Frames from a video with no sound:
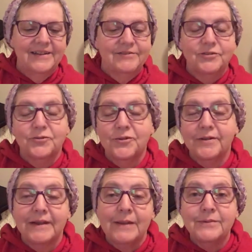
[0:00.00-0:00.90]

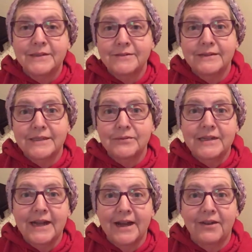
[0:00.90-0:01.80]
Short episode this
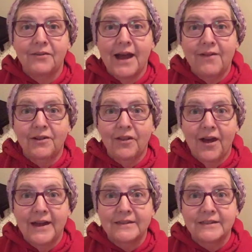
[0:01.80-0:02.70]
week. I don't have a
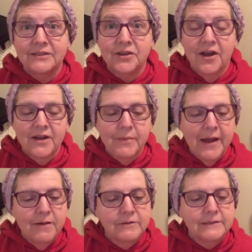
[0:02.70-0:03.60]
lot to talk
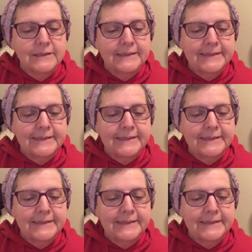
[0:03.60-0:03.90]
about.